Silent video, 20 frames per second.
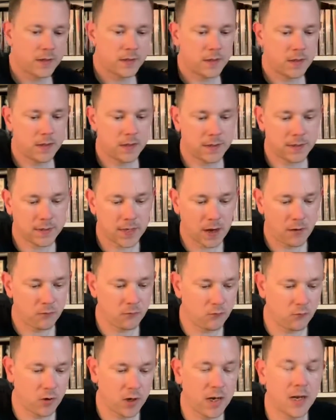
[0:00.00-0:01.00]
that the
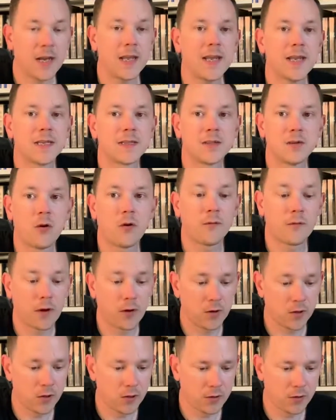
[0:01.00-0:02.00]
sound really is not
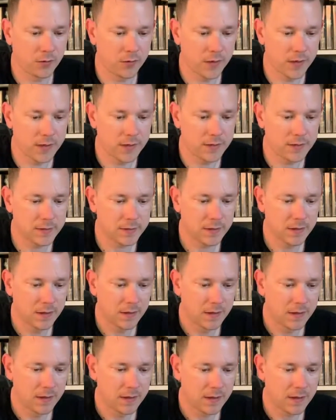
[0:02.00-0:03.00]
very good on these,
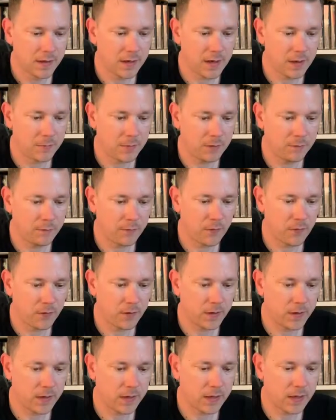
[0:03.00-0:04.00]
let me
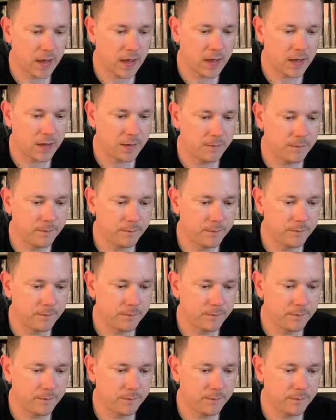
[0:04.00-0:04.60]
find a game.